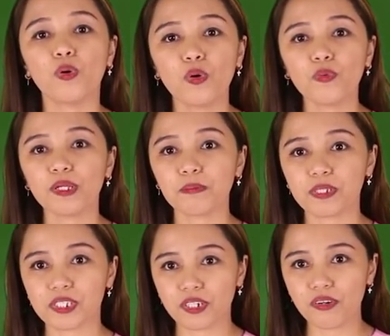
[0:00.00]
who will be
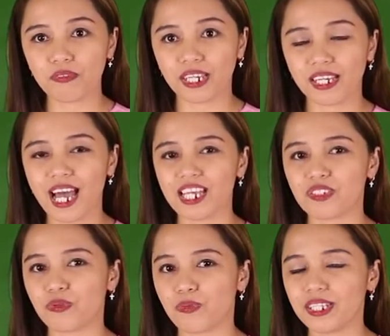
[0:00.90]
serving
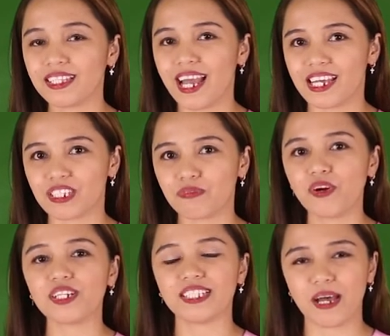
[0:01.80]
as a witness
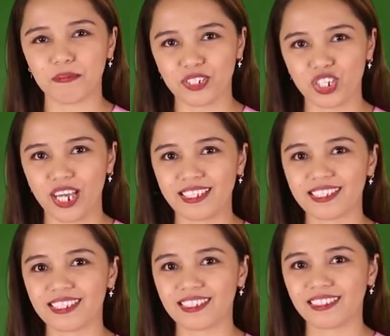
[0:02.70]
for
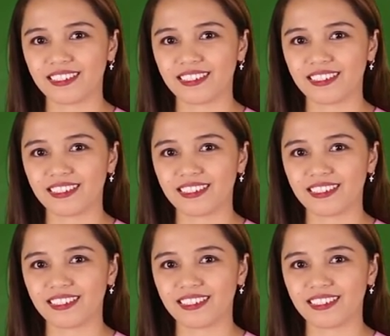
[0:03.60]
damages.